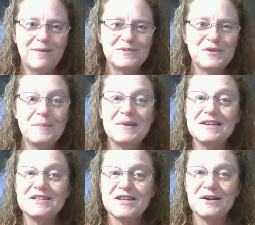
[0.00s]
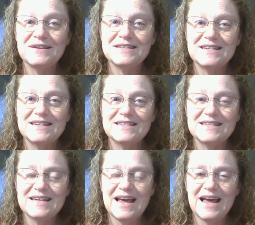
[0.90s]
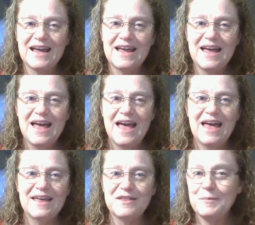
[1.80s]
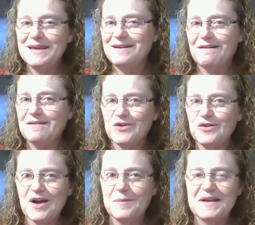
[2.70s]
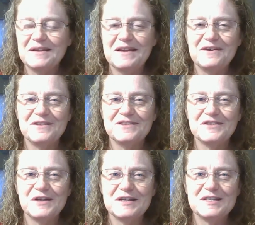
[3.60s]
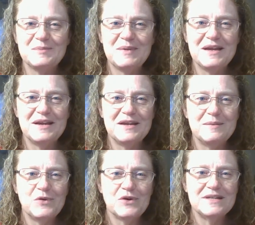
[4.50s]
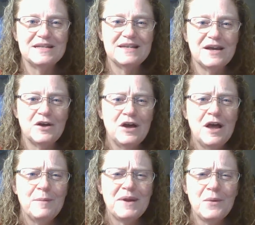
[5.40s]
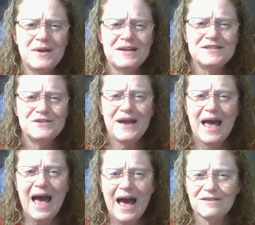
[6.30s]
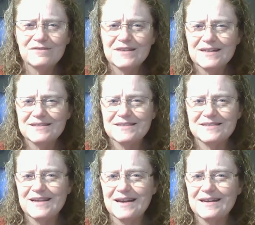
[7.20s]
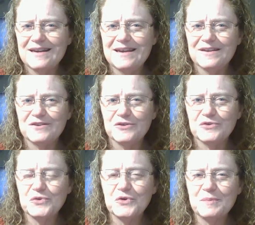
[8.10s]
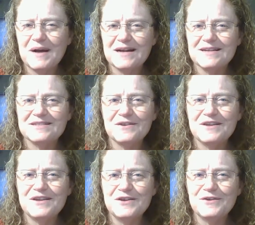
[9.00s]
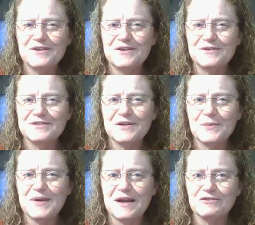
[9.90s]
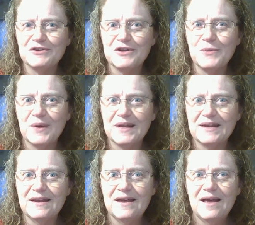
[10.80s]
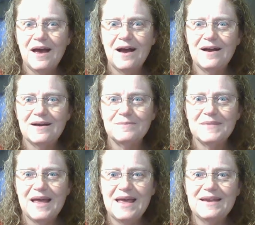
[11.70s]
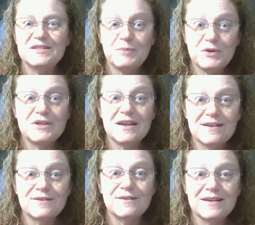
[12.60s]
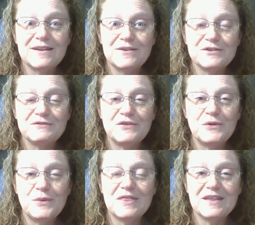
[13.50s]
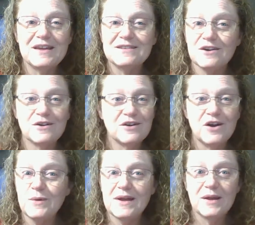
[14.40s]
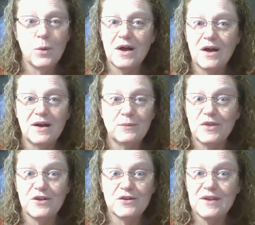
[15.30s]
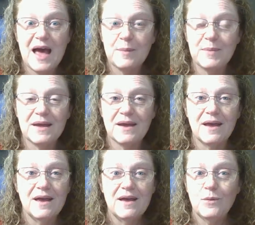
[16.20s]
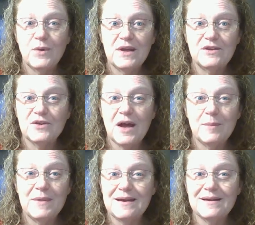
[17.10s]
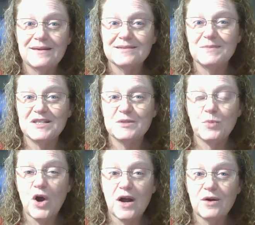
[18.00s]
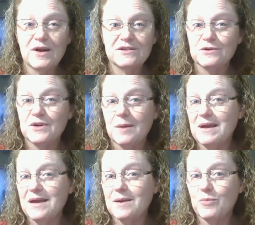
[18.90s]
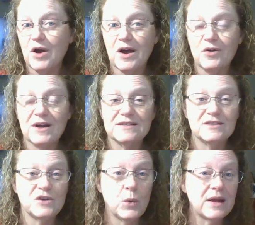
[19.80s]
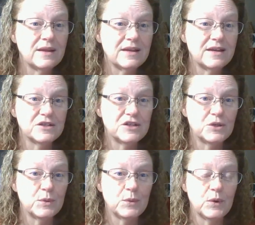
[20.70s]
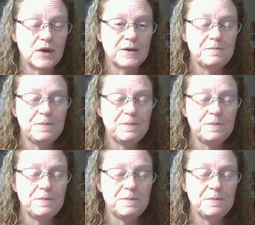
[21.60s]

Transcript: So I'm going to show it to you today, and there'll be an article coming later that's going to explain it in more detail. But I wanted you to have this technique in your toolbox so that you could use it whenever you wanted. And it's particularly useful when things aren't going well with your tapping, when you're not making as much progress or not making progress as quickly as you would want.